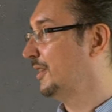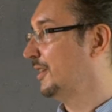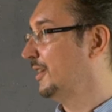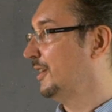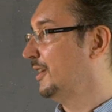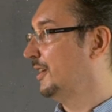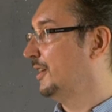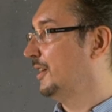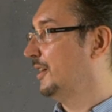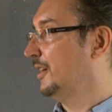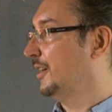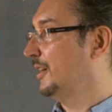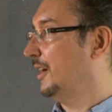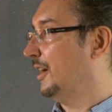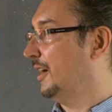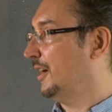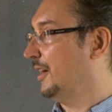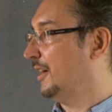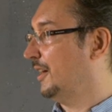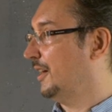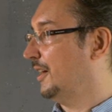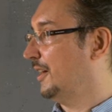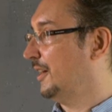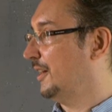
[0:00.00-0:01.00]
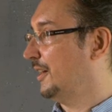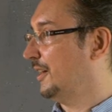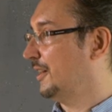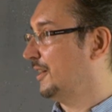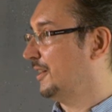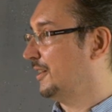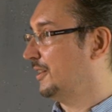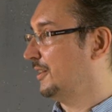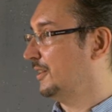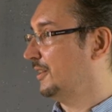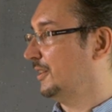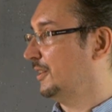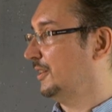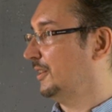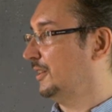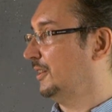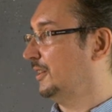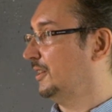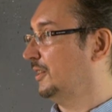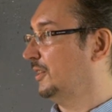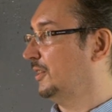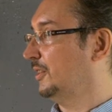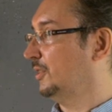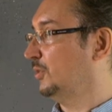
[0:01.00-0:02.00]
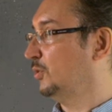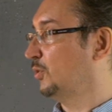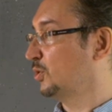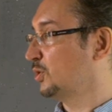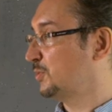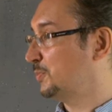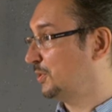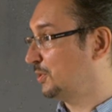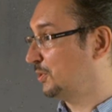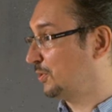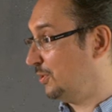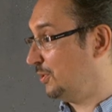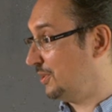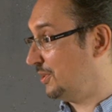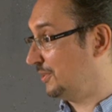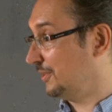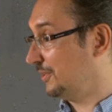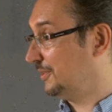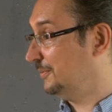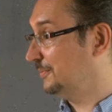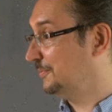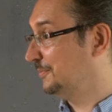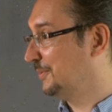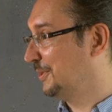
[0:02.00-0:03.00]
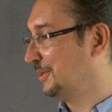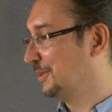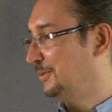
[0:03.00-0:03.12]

um, it's every month,